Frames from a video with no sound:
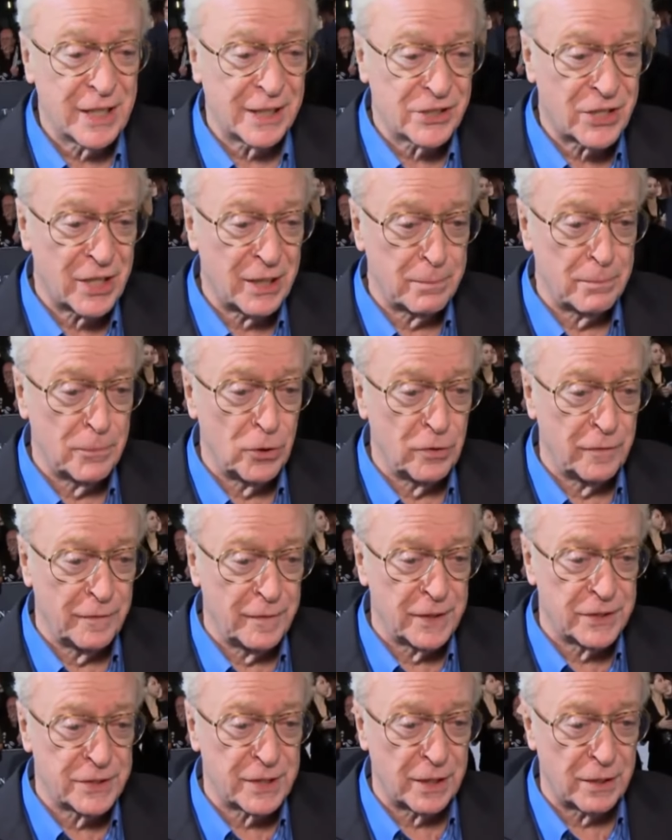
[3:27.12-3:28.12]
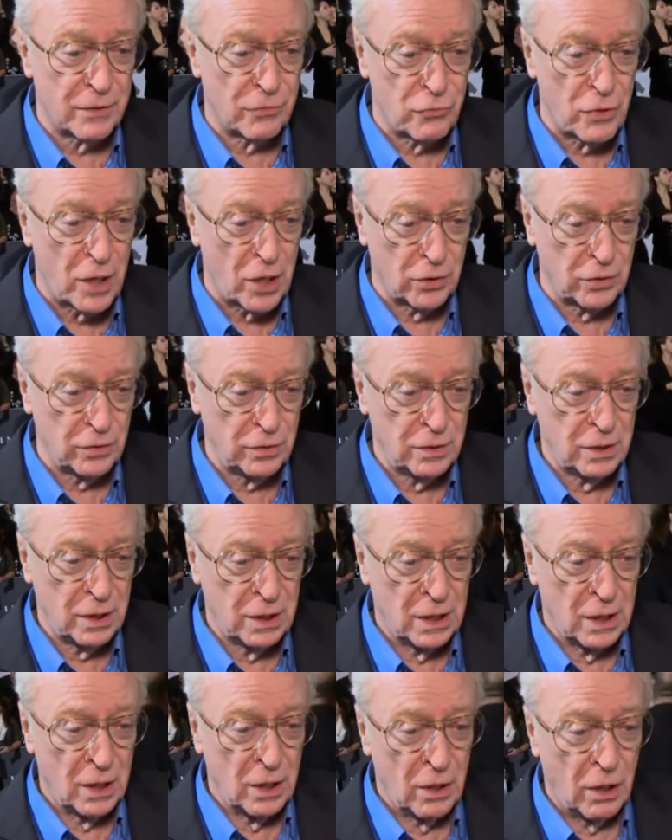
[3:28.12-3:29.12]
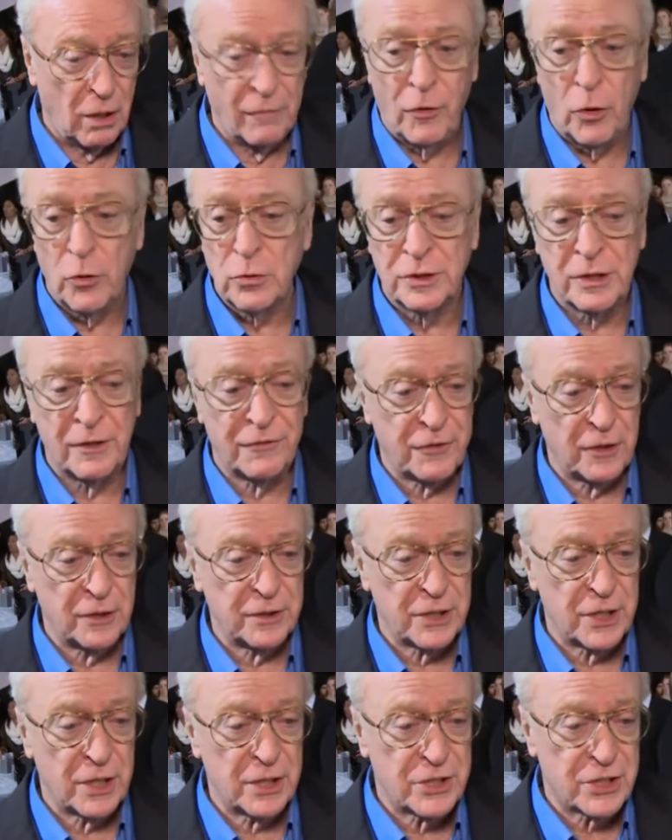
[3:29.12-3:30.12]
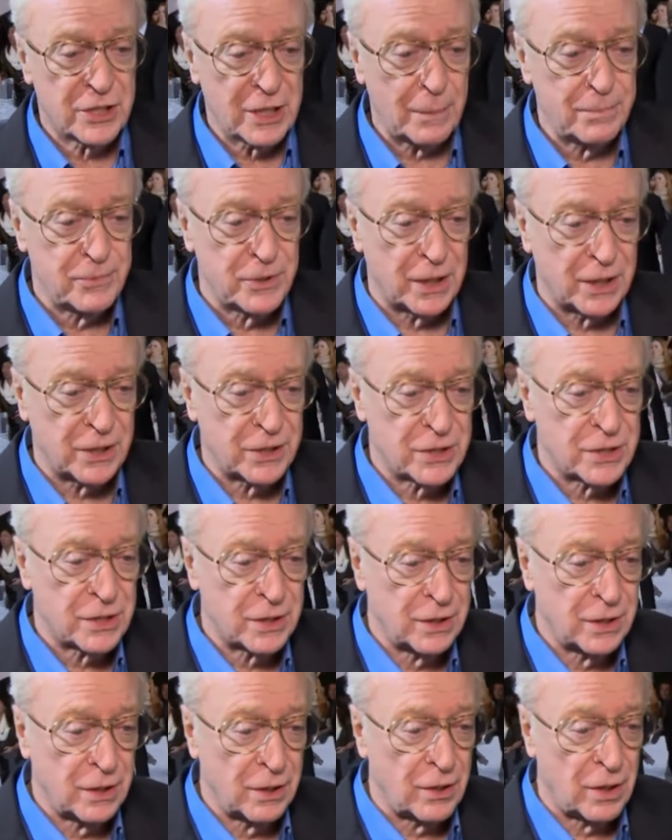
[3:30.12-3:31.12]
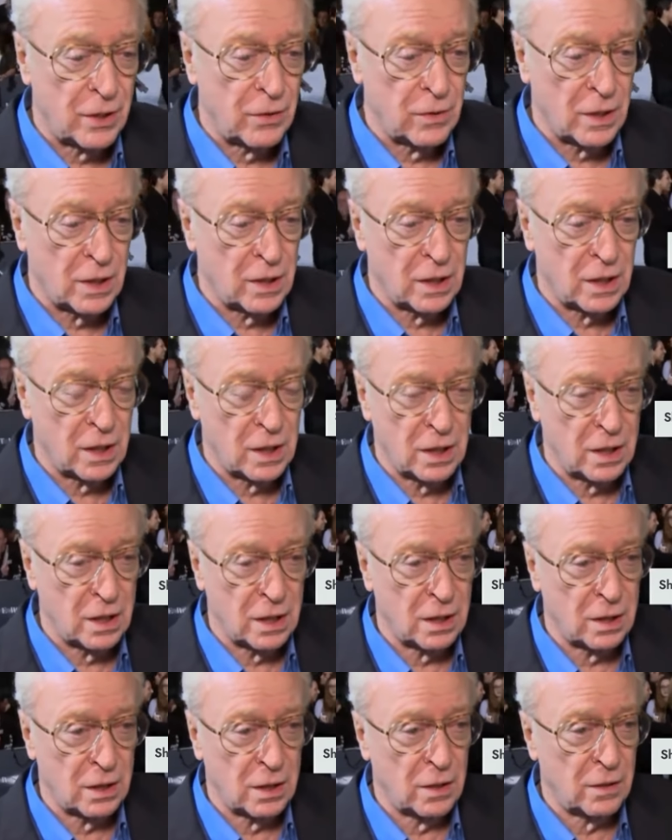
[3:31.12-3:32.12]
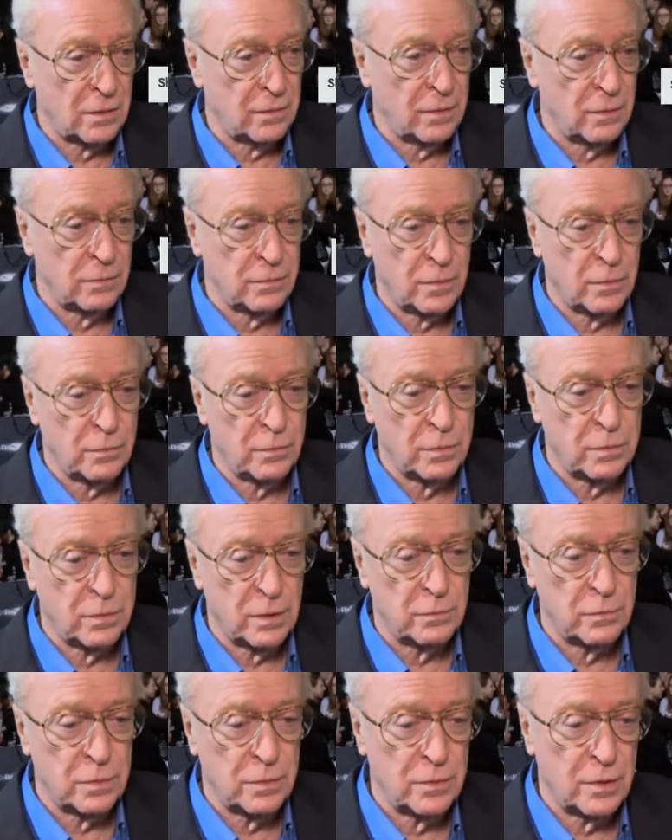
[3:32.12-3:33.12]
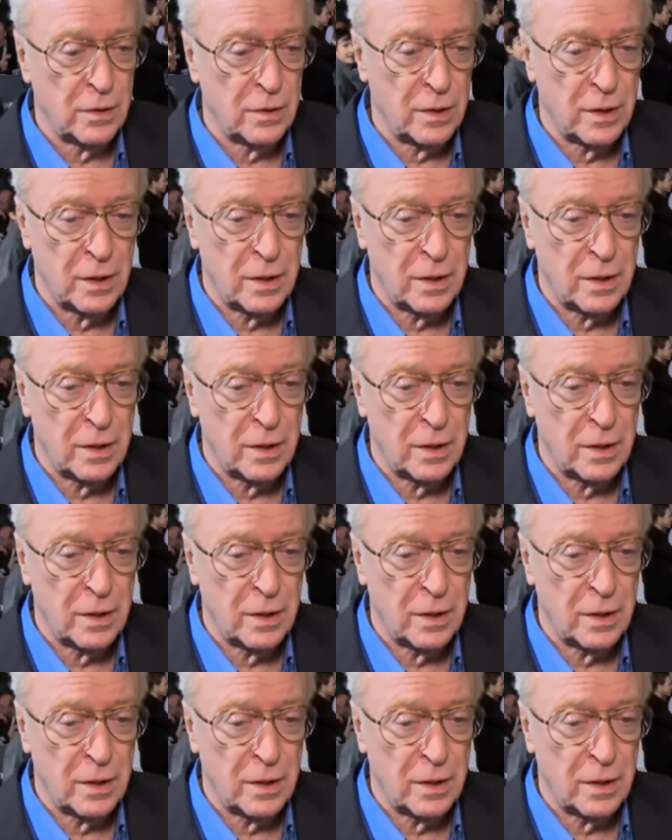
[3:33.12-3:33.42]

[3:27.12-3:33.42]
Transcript: He eventually got her number from another friend in the advertising industry and reached out to her shortly afterwards.